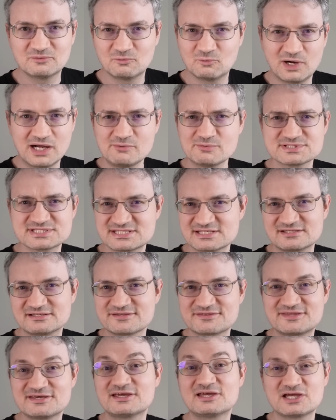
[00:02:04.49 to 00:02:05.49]
Why was
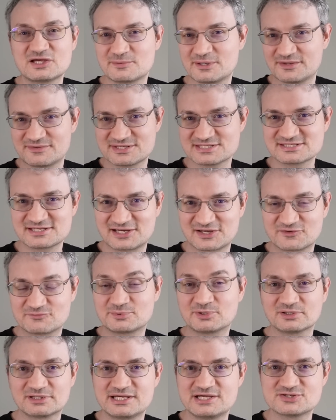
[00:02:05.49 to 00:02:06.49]
Sydler thinking about this kind of
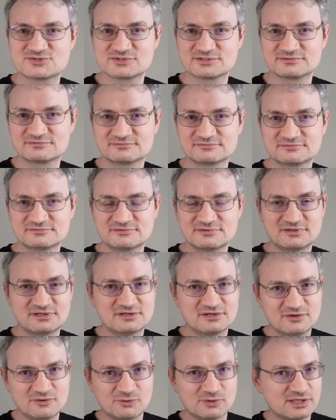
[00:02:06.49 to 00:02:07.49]
polyhedron?
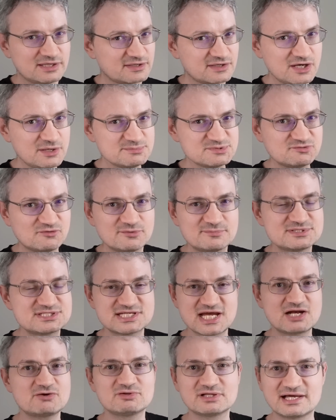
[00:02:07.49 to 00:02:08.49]
Well, it comes from
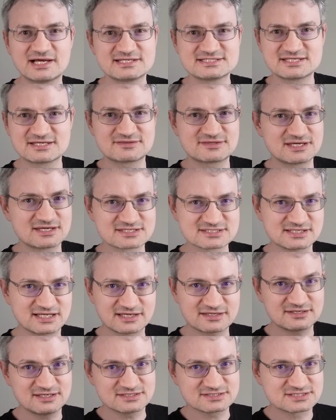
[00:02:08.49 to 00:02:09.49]
generalizing things
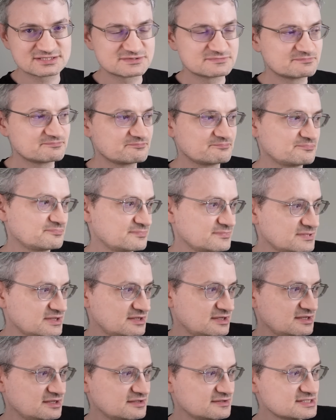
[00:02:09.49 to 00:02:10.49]
like this.
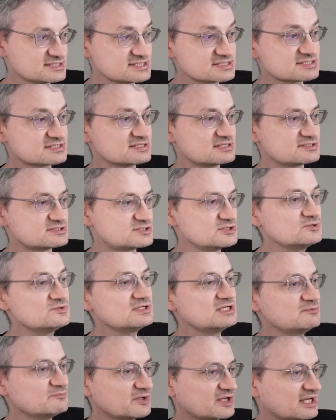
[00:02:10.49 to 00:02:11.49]
This is the
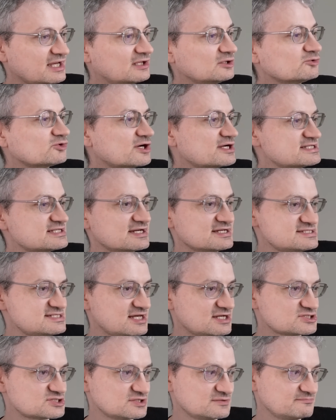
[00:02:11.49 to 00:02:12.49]
Dudeney-McElroy
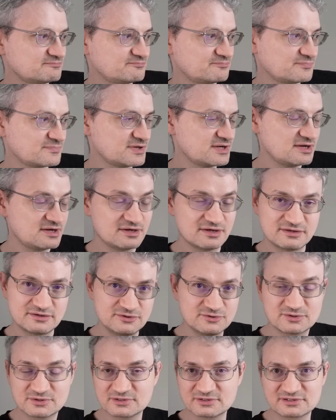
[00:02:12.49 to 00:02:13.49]
dissection.
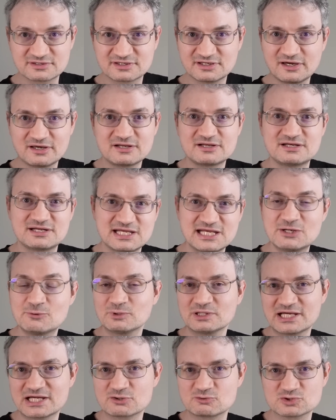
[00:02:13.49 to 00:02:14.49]
You can cut an
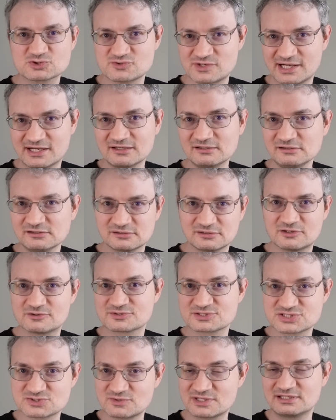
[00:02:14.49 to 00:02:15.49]
equilateral triangle
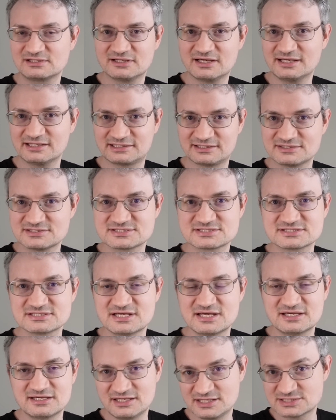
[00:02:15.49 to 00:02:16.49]
along straight lines
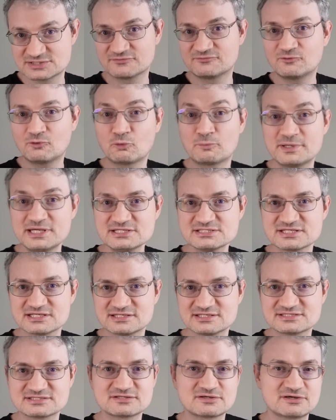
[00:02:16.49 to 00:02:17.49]
into four
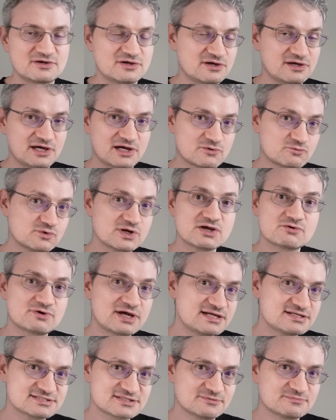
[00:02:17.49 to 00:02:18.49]
pieces and
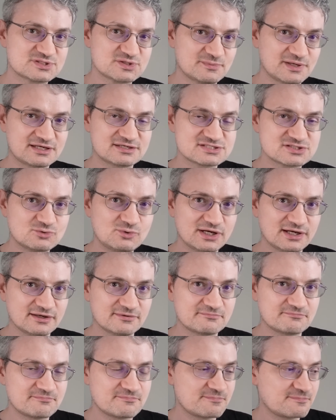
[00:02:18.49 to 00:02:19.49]
rearrange them to make a square.